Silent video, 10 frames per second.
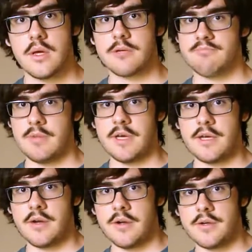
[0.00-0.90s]
I, I
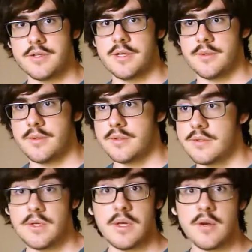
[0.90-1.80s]
can't understand
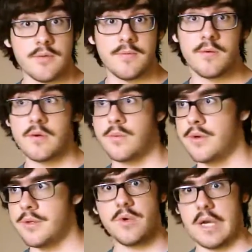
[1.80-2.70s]
because here in Florida
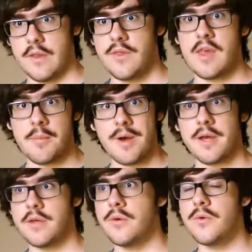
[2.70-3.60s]
we're, we're
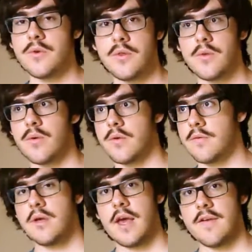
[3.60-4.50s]
semi-used to sort of
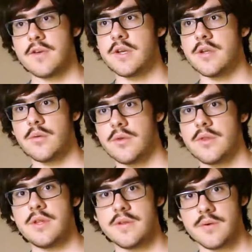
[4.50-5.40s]
having to deal with
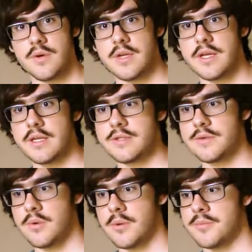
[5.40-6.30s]
these sort of deadly
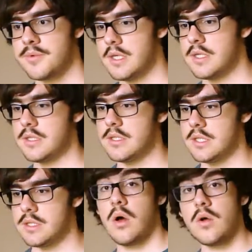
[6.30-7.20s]
storms and
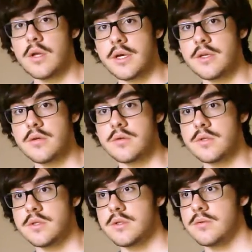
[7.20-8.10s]
uh, all I can do
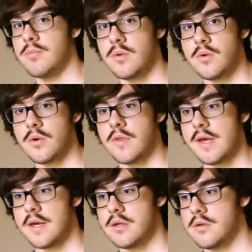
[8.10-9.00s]
is implore
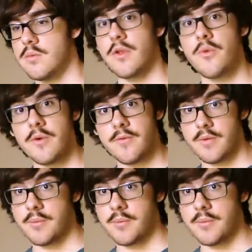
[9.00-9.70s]
that once we've